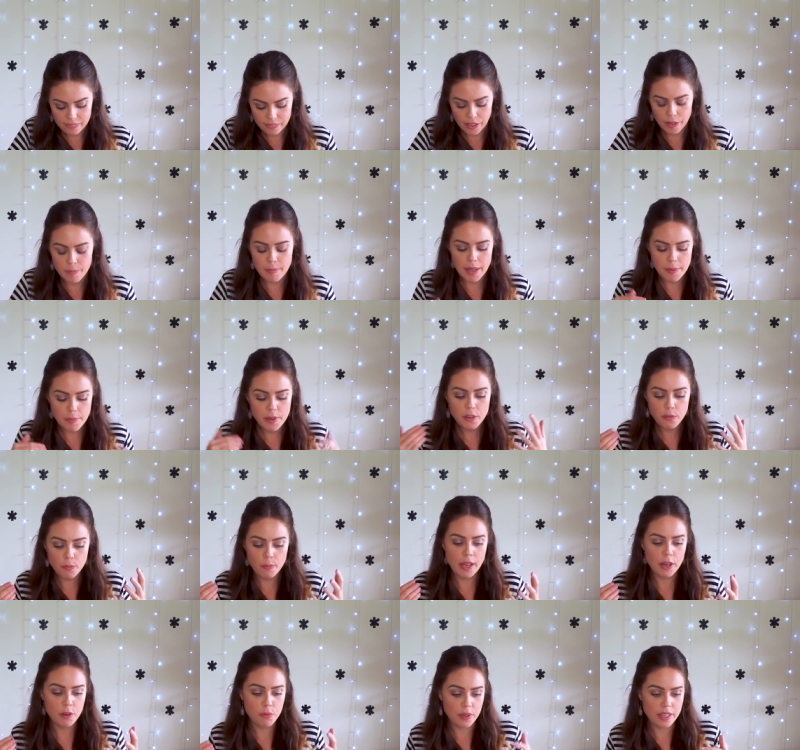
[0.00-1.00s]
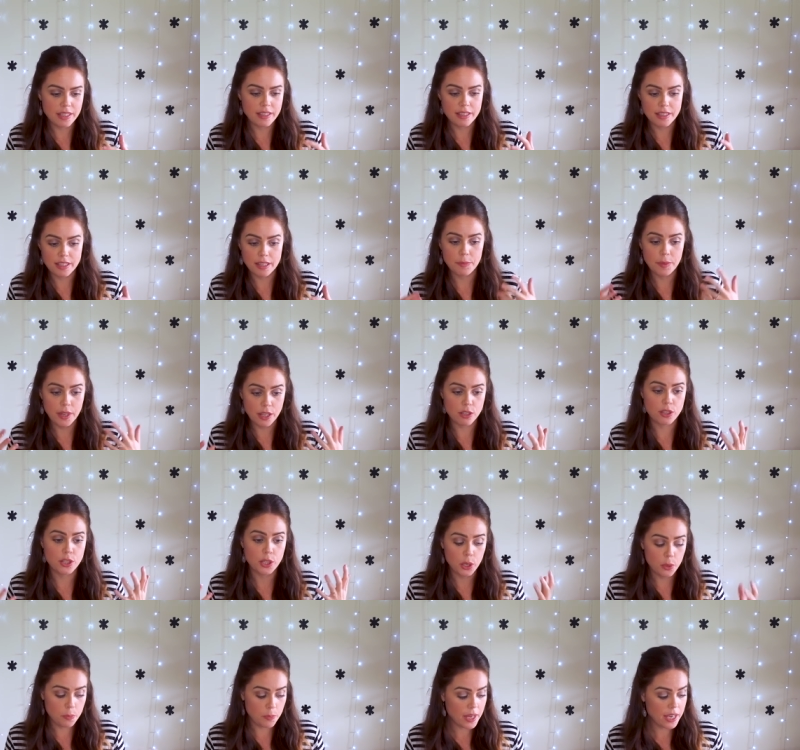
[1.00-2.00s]
Like maybe you've manifested something
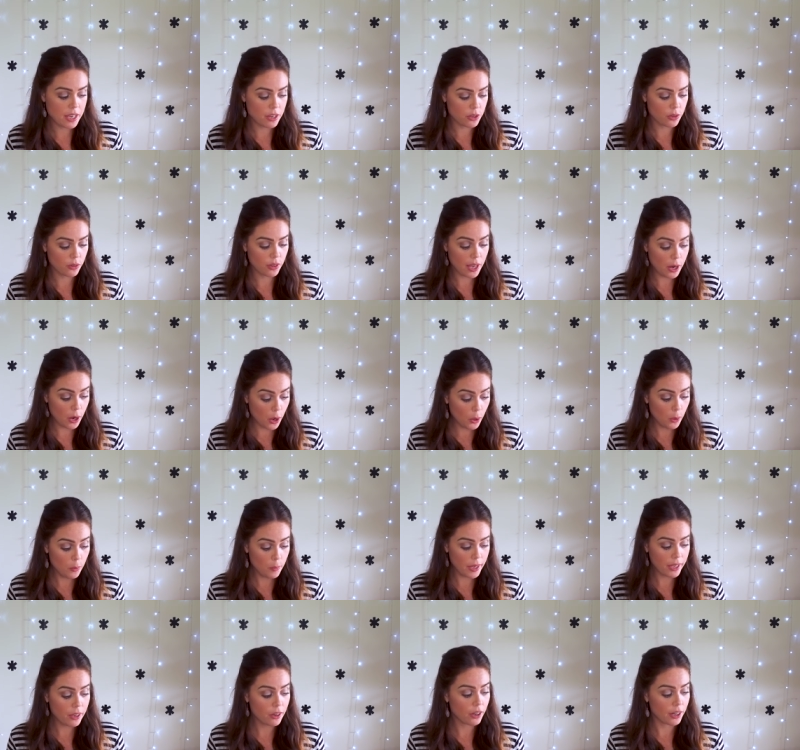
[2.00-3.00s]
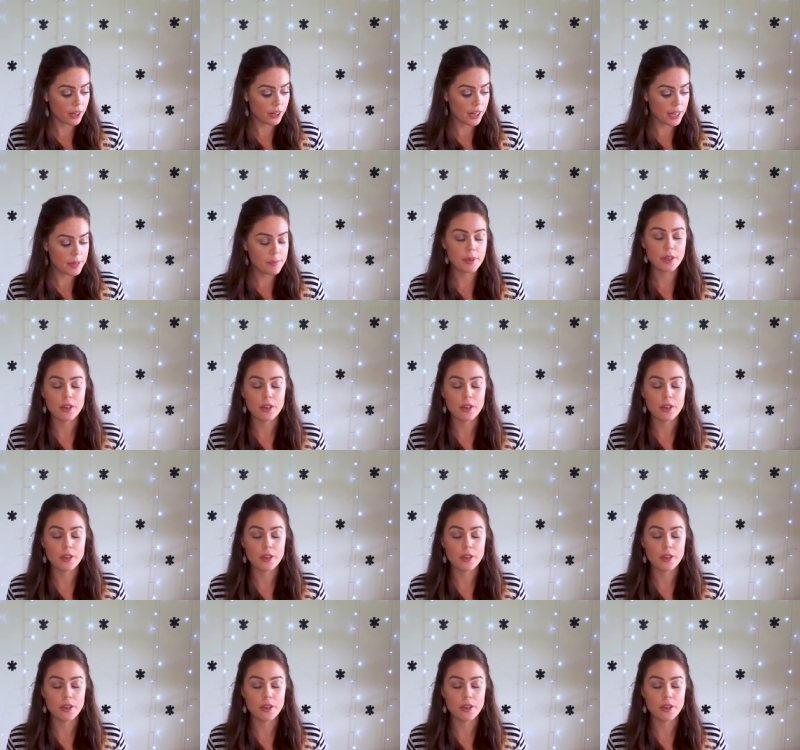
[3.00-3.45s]
so big and you're like, oh my God, I'm